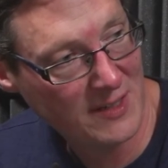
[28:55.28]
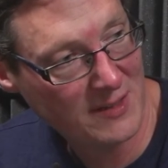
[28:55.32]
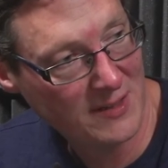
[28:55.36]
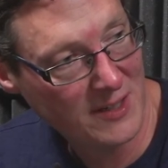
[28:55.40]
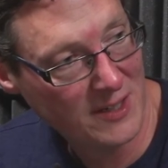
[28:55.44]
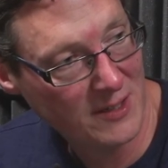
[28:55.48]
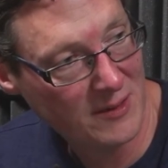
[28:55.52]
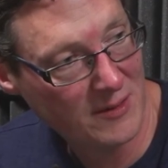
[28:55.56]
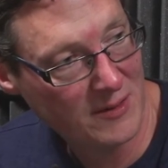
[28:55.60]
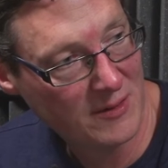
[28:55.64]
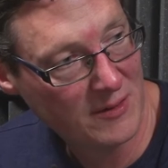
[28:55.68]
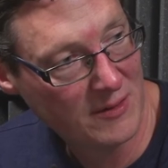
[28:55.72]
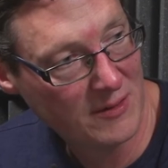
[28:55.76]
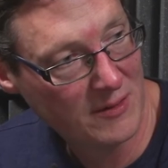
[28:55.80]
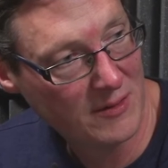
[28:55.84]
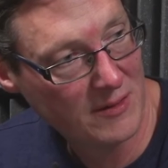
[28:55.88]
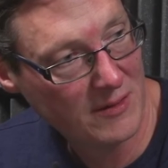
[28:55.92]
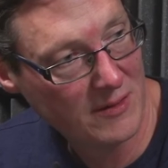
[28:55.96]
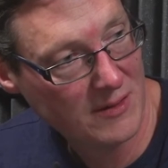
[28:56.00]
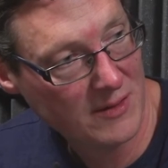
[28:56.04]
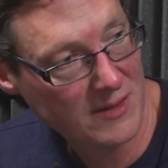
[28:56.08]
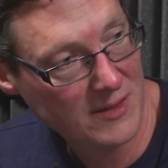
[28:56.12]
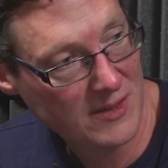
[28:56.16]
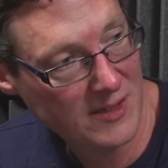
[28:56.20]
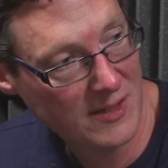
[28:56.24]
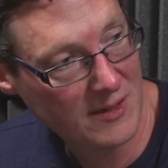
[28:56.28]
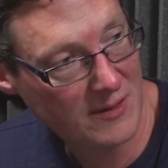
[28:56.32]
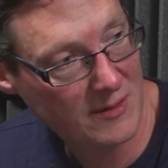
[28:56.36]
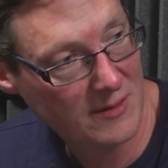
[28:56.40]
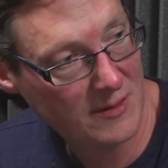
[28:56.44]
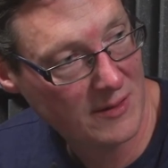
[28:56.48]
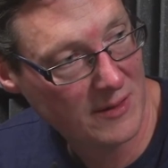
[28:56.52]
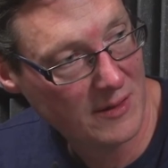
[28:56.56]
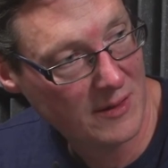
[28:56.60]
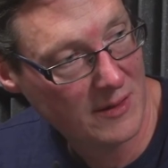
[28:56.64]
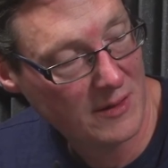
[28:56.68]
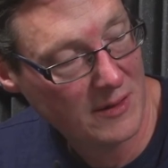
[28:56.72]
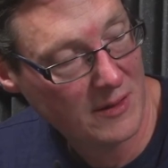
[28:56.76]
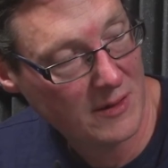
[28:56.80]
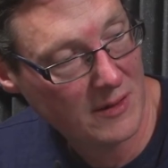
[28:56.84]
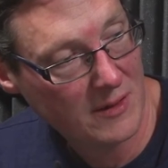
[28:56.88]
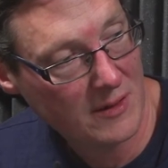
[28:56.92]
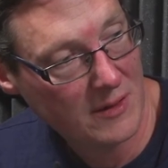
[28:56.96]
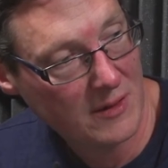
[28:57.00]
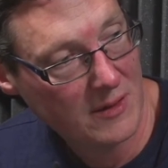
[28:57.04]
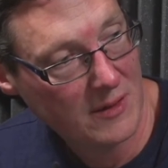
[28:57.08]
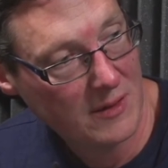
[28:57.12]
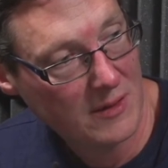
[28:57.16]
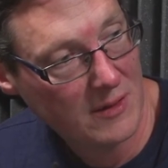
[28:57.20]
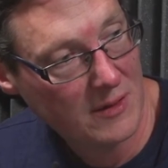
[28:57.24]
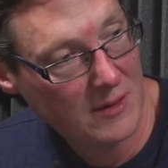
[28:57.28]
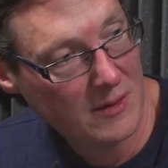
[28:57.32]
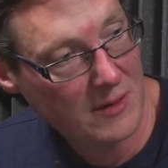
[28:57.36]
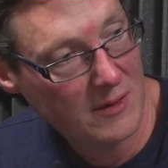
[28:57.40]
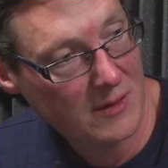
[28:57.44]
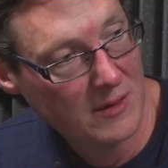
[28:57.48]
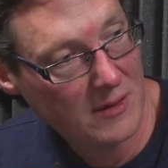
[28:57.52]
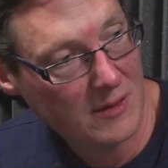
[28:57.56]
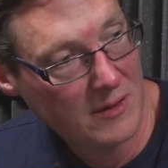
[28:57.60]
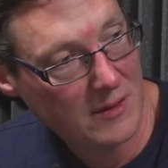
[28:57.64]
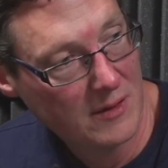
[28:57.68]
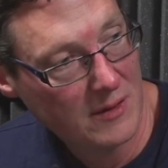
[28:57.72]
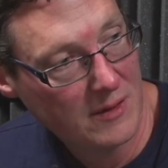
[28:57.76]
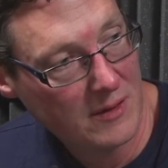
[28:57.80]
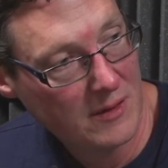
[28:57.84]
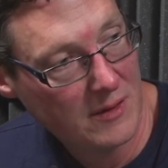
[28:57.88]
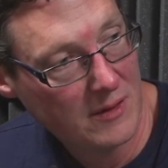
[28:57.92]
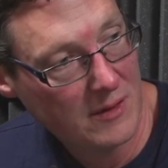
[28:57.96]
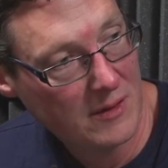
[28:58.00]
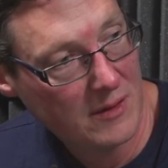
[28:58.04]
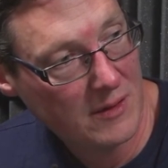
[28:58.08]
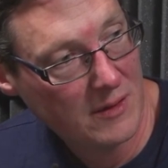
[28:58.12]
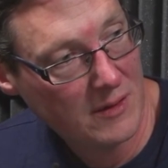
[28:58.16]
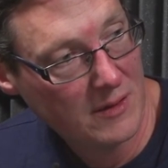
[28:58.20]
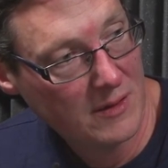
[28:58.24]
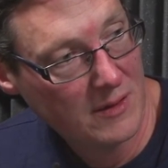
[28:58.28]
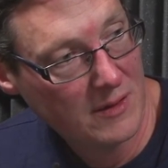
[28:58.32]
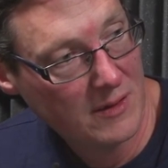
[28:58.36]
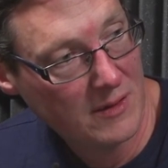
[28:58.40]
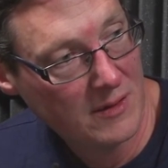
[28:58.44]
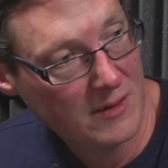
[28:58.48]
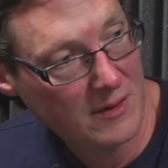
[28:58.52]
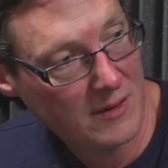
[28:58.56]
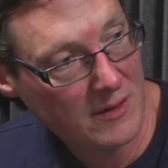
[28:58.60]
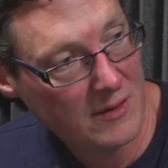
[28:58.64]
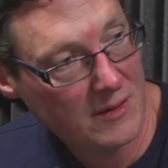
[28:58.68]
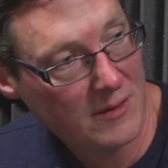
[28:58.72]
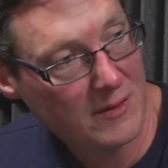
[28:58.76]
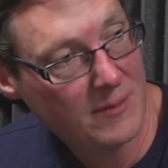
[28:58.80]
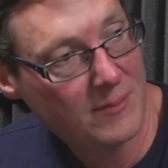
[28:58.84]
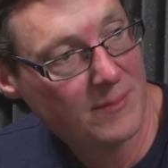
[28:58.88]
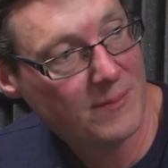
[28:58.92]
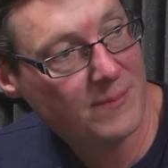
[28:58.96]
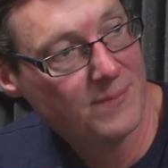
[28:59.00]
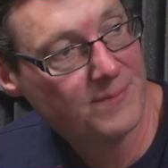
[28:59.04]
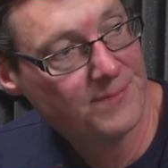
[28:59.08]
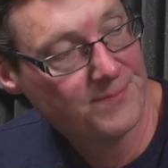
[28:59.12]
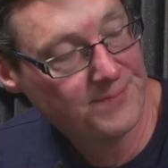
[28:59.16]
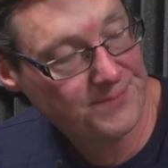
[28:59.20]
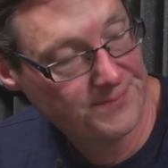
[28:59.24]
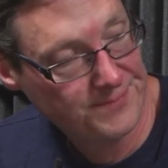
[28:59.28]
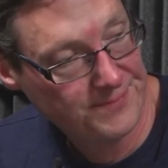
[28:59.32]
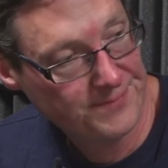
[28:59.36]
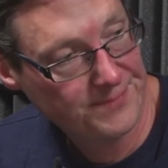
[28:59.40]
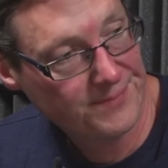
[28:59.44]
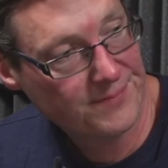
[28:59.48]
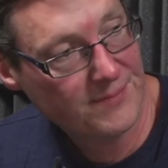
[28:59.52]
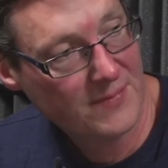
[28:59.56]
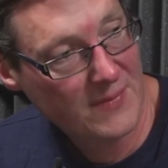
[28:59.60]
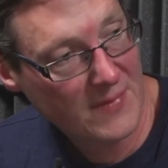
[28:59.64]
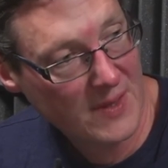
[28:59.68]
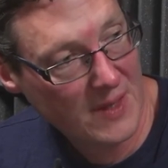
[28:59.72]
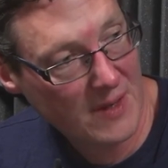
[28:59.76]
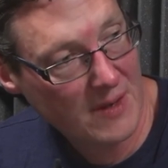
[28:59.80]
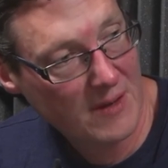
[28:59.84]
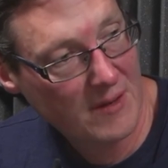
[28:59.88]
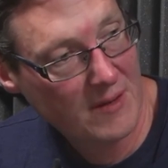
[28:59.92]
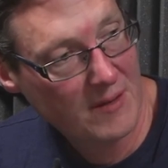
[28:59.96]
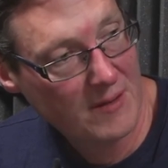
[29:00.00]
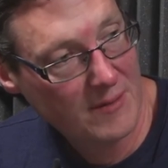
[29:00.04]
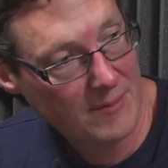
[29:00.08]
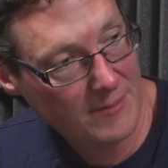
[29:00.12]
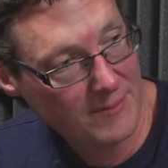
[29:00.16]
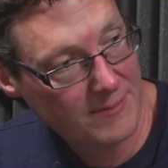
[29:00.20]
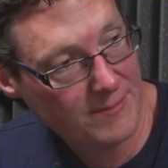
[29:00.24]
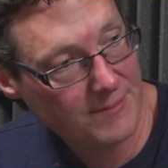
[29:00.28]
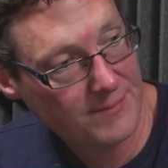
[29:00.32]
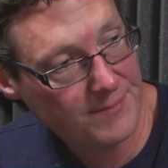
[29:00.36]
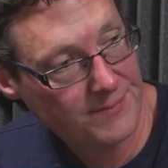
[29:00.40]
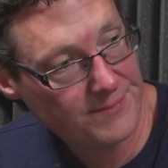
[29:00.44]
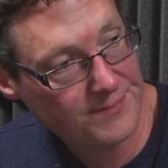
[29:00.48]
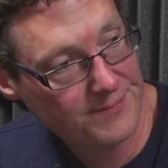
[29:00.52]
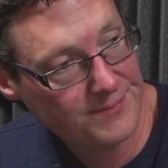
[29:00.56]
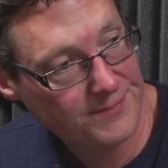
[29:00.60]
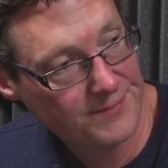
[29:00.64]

Google? Yeah. It's just they had the 4 last year, and this is the 5. This is the 5G one, which for them it